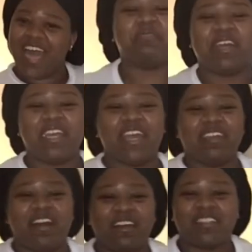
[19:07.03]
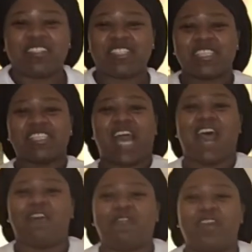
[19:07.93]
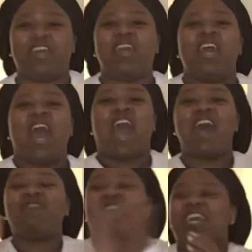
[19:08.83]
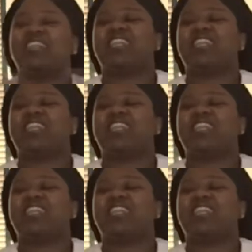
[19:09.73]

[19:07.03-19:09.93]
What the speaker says: But yeah, y'all, this is this outfit. I rate